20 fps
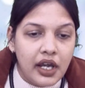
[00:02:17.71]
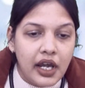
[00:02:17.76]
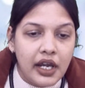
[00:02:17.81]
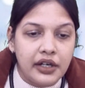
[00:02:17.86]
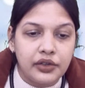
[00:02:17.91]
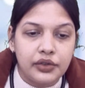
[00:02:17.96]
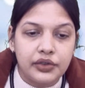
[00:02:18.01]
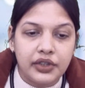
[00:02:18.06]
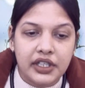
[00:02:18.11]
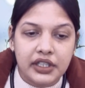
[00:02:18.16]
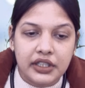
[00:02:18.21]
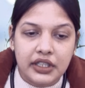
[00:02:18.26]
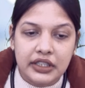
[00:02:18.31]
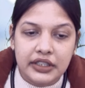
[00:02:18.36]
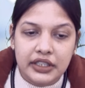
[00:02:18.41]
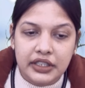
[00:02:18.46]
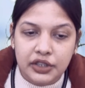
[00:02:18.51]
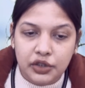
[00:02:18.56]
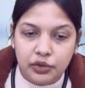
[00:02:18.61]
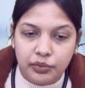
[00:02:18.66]

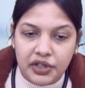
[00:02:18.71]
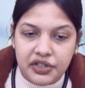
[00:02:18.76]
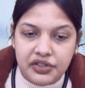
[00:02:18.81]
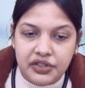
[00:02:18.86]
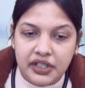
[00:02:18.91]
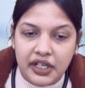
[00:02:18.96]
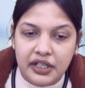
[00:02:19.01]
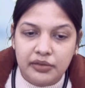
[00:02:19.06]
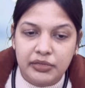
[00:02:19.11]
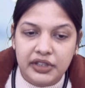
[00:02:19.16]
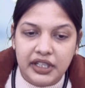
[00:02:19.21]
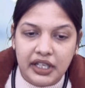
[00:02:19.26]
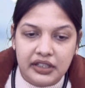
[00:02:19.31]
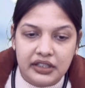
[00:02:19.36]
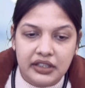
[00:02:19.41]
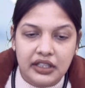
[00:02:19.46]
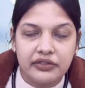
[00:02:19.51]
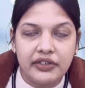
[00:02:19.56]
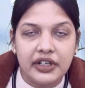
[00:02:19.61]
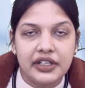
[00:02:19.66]
endotracheal intubation and
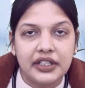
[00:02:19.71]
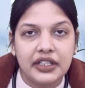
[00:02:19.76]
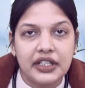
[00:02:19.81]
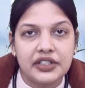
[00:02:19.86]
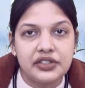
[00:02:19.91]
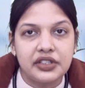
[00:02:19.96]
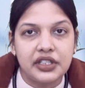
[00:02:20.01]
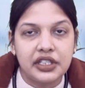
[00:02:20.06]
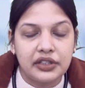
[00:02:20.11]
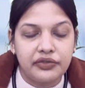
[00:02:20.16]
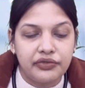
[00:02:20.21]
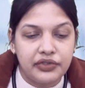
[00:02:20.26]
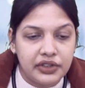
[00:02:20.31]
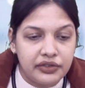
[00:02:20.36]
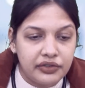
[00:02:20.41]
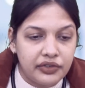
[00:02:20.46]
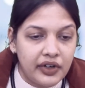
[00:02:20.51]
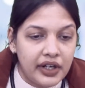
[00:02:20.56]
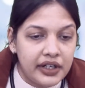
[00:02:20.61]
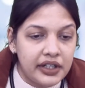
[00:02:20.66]
mechanical ventilation if
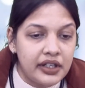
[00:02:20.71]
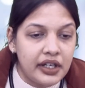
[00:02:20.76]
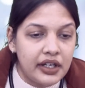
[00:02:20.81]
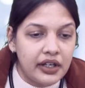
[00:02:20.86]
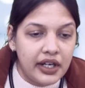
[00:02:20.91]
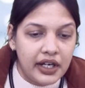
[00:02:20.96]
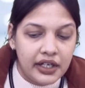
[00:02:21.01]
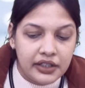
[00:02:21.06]
required,